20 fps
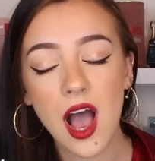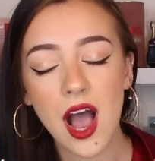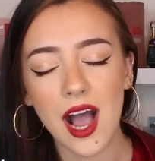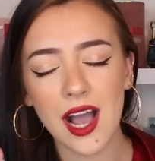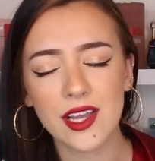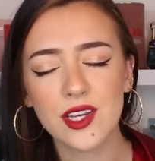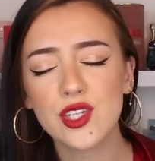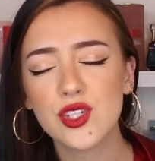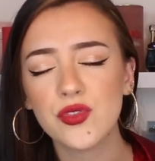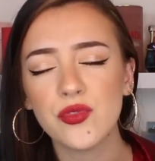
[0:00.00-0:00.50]

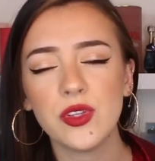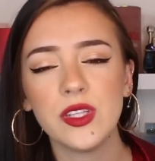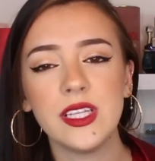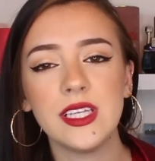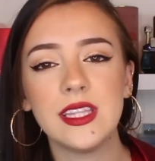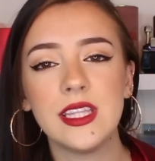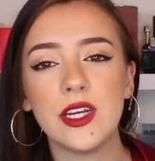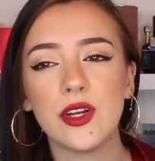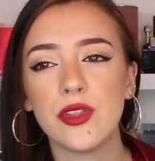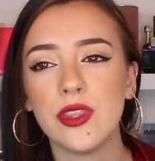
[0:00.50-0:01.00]
I just feel
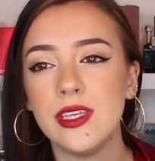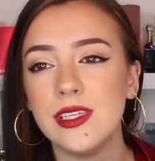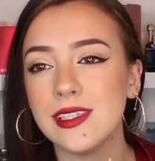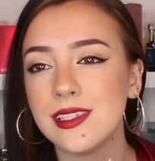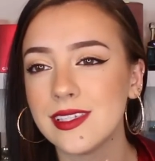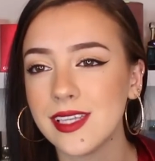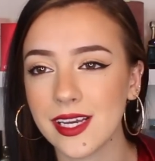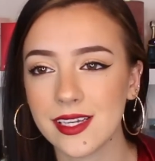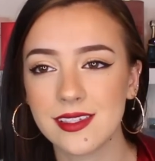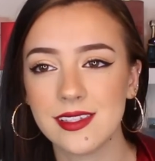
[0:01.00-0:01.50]
like they're the
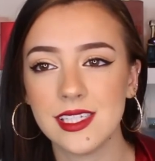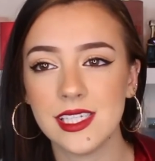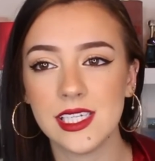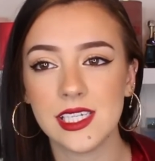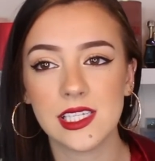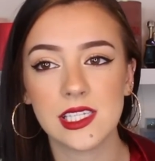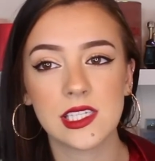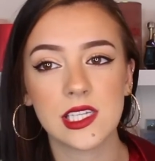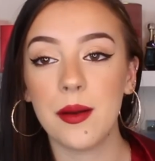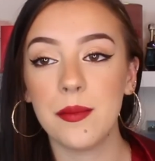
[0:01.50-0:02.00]
sexiest.